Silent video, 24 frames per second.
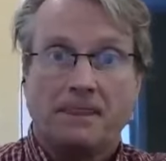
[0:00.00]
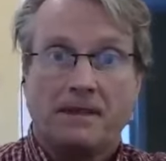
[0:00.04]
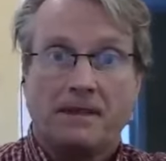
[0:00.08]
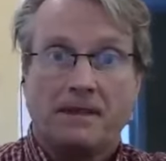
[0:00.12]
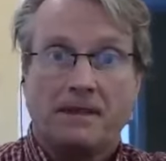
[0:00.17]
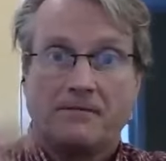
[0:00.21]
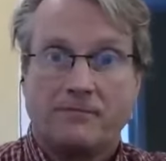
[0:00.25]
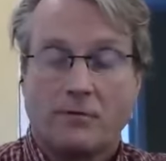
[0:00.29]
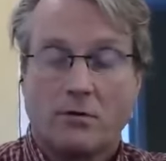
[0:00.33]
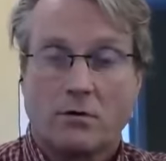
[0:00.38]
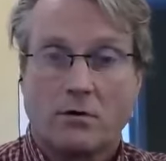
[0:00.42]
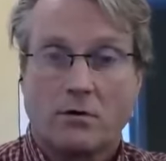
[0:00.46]

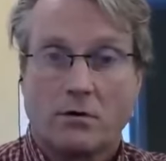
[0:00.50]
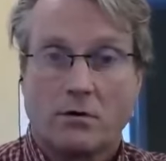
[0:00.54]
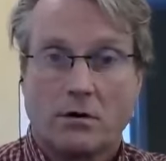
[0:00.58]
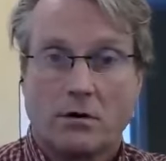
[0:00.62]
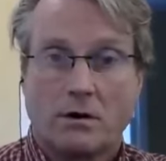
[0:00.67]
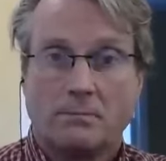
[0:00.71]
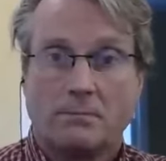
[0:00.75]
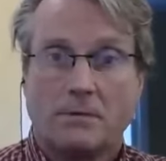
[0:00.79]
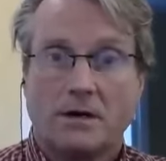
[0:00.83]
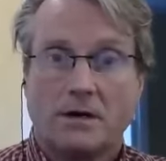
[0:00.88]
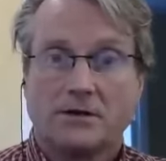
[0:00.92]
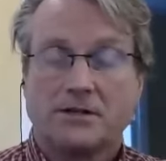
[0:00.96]
for
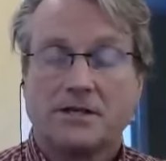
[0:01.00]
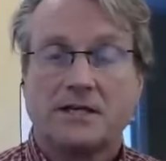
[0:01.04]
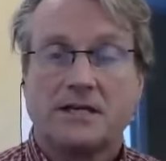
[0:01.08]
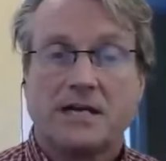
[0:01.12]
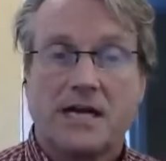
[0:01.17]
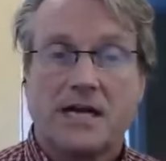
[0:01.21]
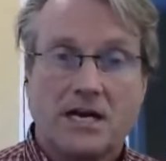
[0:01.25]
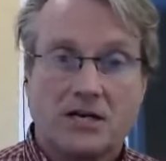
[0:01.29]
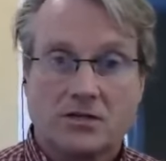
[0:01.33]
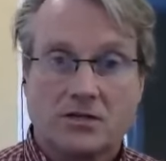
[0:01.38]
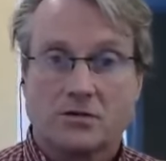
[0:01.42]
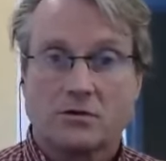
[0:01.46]

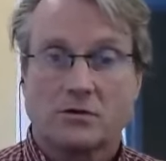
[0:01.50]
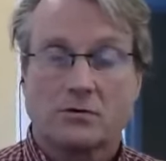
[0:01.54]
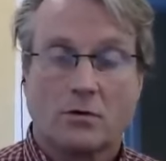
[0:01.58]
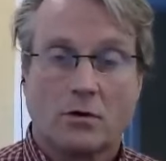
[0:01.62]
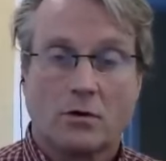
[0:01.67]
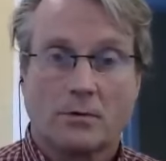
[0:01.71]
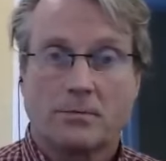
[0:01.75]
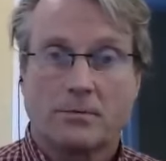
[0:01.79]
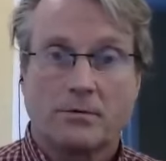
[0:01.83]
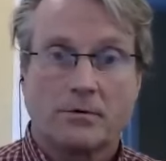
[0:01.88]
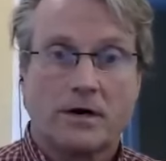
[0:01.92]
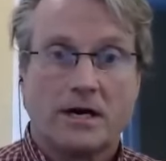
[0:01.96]
multinational
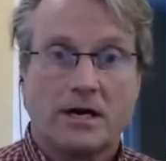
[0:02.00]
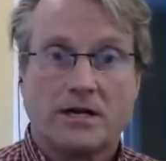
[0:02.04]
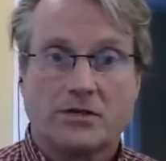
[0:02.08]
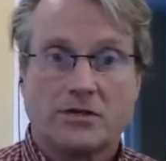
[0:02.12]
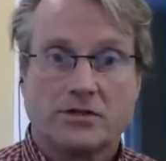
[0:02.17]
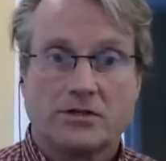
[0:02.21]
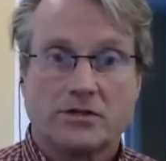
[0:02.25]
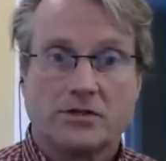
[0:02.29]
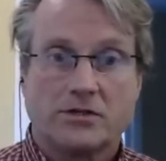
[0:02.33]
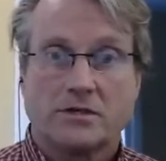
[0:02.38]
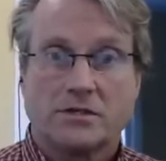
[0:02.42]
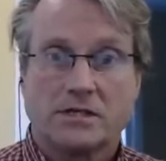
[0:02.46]

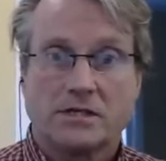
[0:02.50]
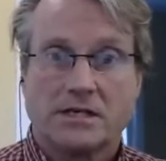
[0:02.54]
corporations